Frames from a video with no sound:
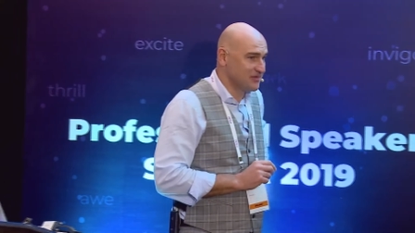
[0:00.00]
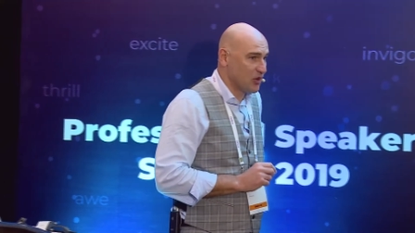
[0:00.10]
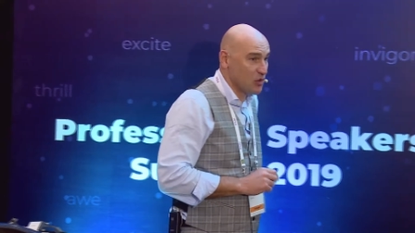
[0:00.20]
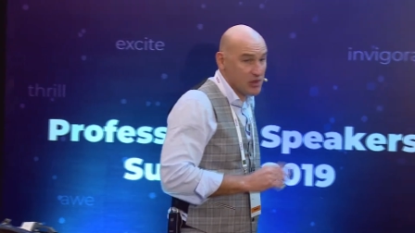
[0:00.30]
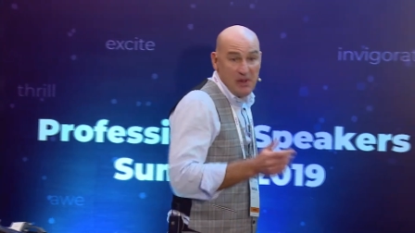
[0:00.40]

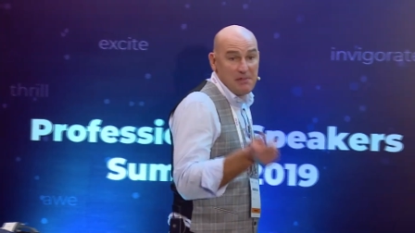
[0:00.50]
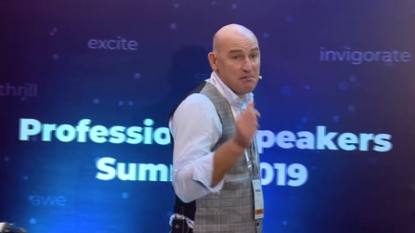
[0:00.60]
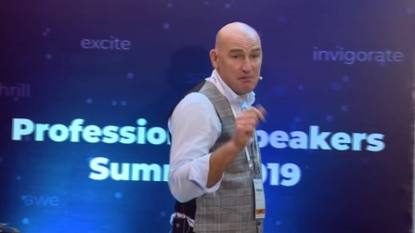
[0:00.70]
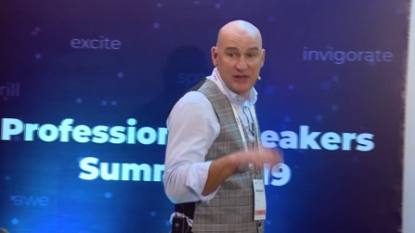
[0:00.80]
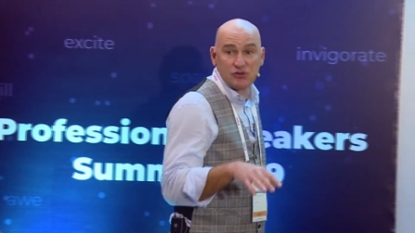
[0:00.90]
who in my,
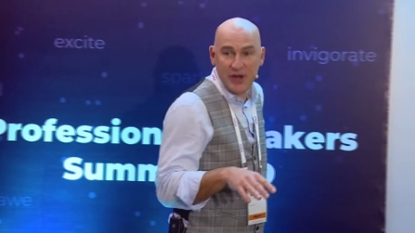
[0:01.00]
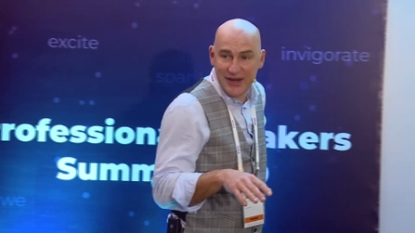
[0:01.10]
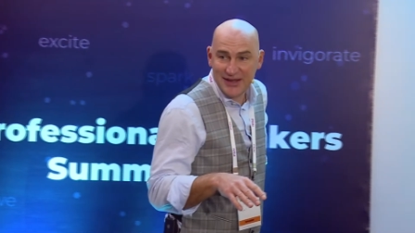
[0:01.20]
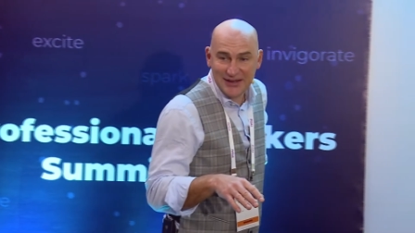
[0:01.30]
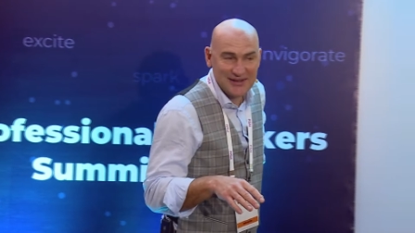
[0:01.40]
my
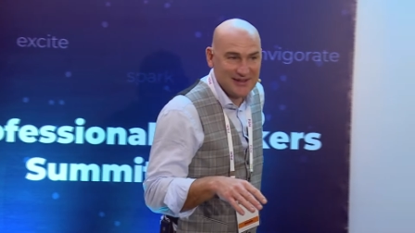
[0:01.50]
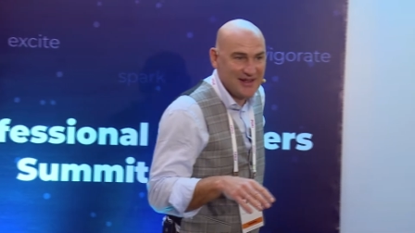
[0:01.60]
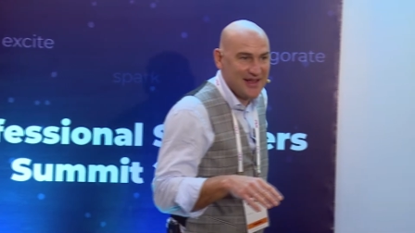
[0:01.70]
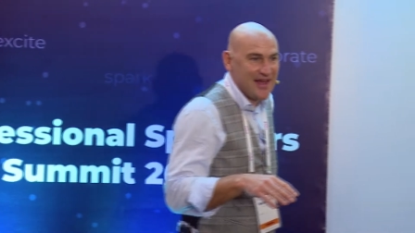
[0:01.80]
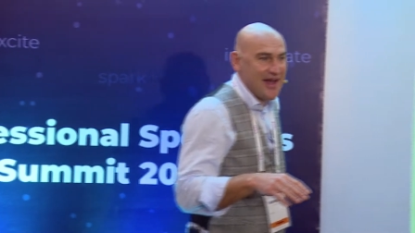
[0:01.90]
training,
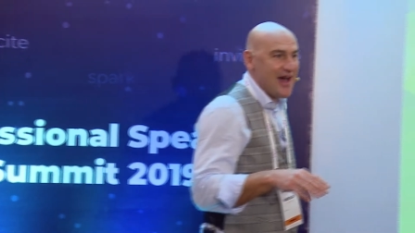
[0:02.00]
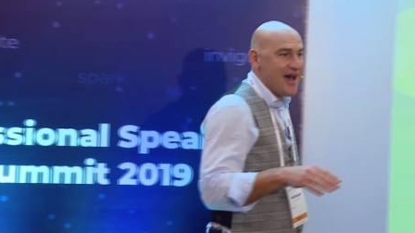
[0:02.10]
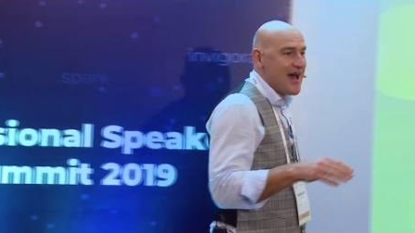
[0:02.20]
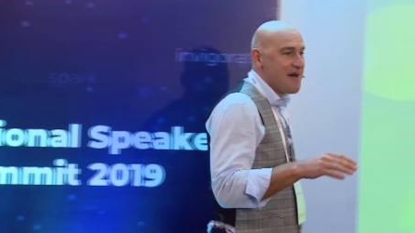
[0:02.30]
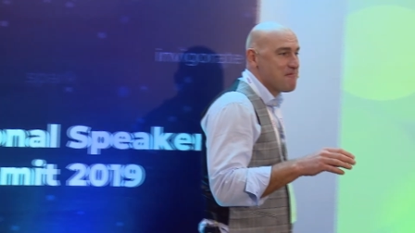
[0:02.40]

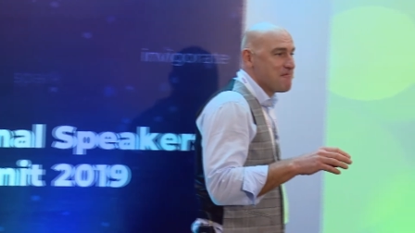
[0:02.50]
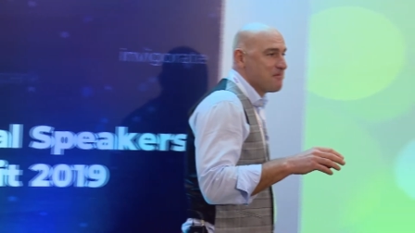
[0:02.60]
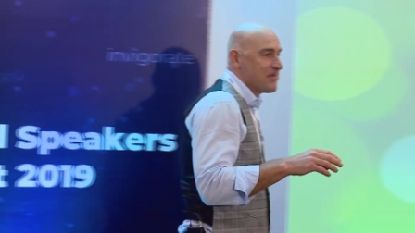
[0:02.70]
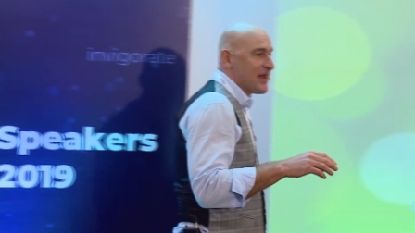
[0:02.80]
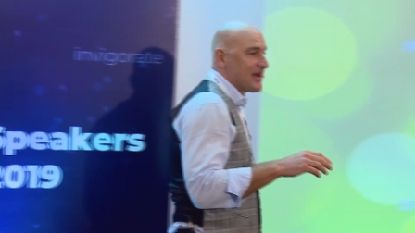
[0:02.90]
uh,
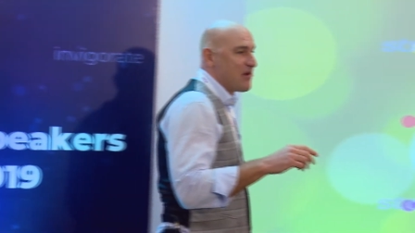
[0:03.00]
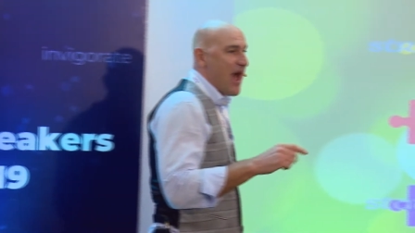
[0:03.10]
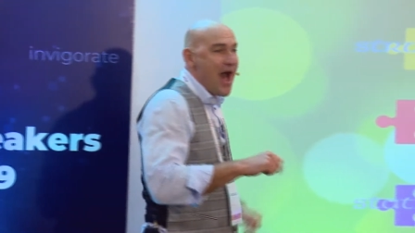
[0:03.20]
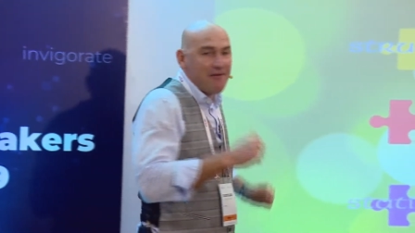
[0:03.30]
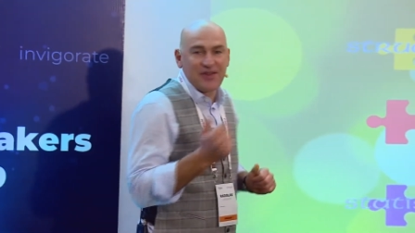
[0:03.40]

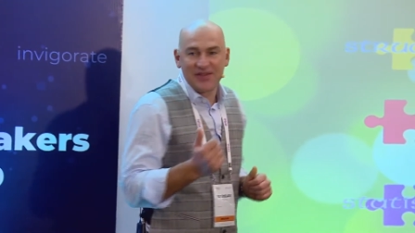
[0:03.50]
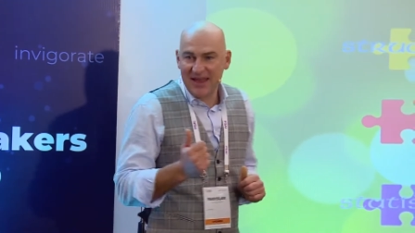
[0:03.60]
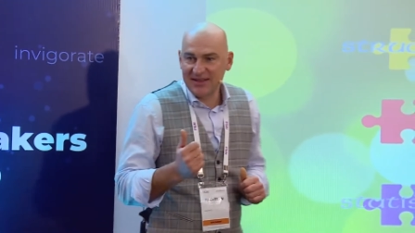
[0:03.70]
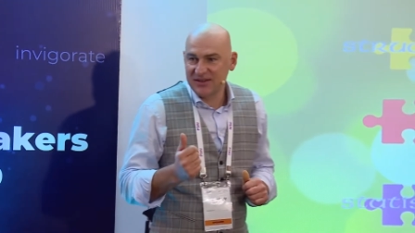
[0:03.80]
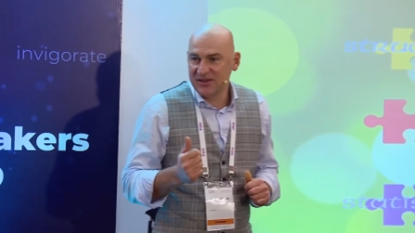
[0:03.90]
after
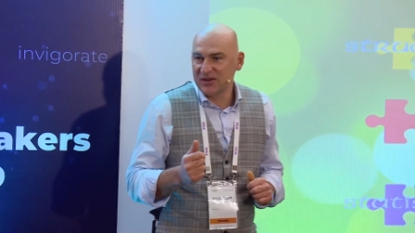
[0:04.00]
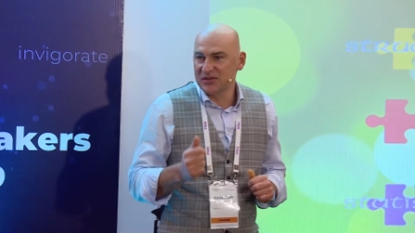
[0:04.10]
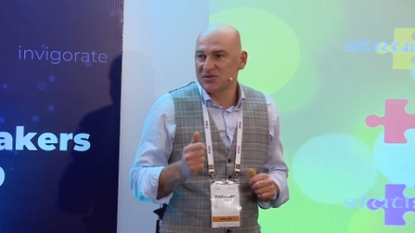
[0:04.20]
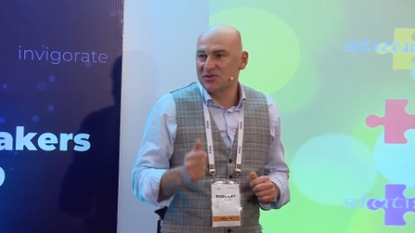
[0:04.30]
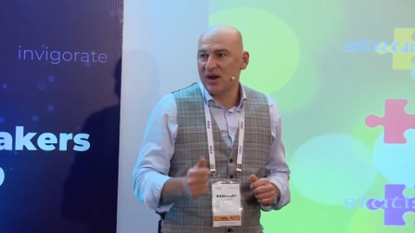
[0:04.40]
that
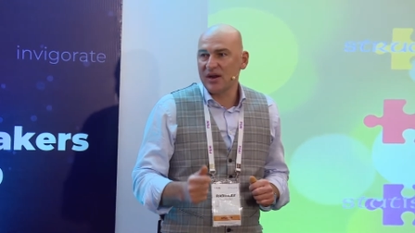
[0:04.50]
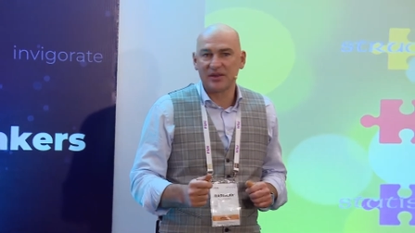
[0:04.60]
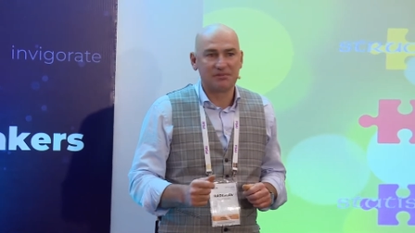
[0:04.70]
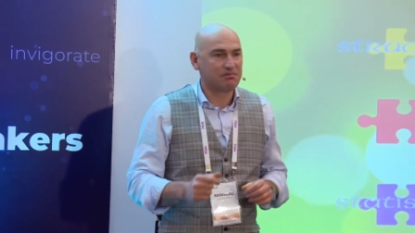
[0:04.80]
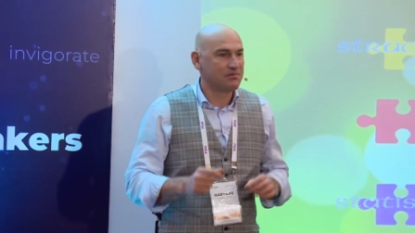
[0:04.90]

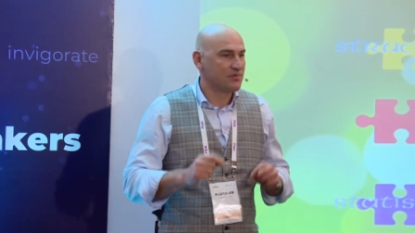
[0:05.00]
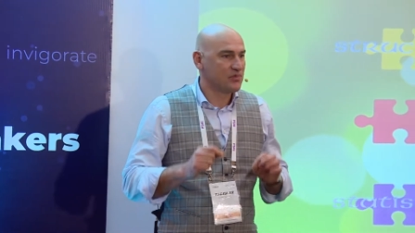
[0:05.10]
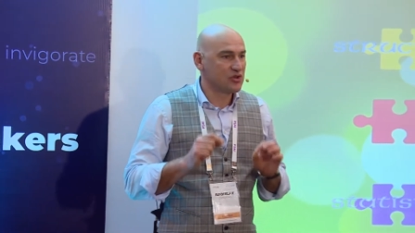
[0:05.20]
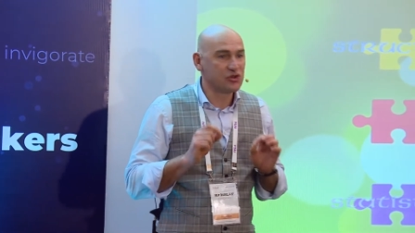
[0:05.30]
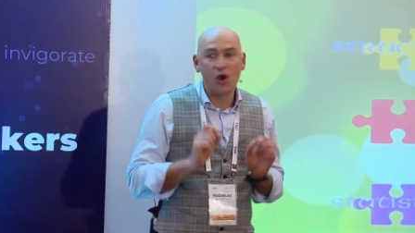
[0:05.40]
constructed
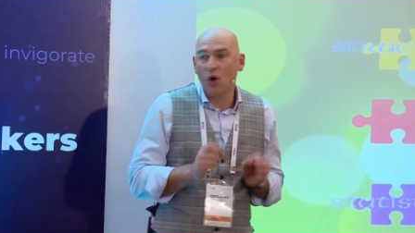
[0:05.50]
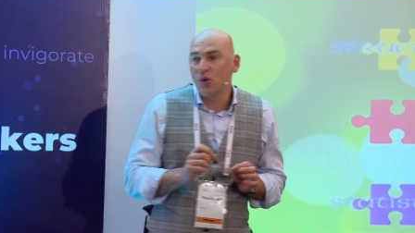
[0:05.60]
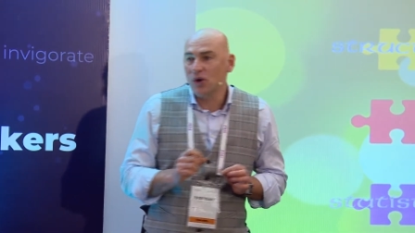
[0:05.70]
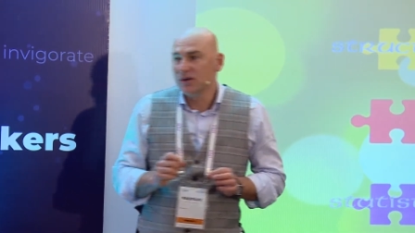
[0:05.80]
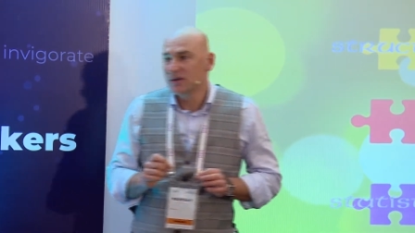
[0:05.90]
the
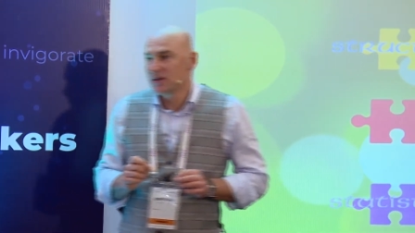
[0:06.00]
joke